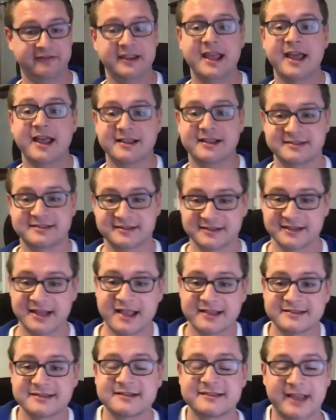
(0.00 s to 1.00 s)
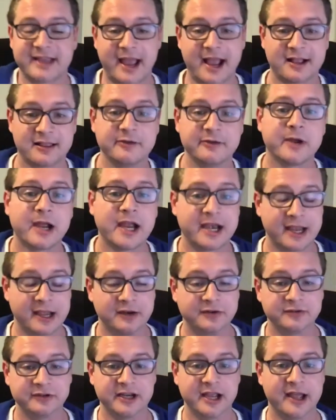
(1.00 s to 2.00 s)
Yes, exactly right,
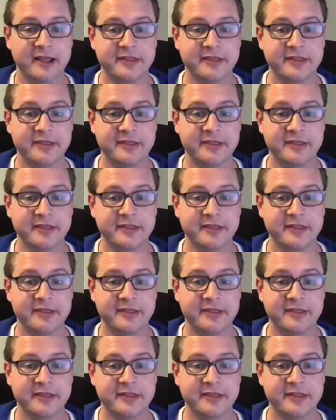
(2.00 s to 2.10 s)
Andrea.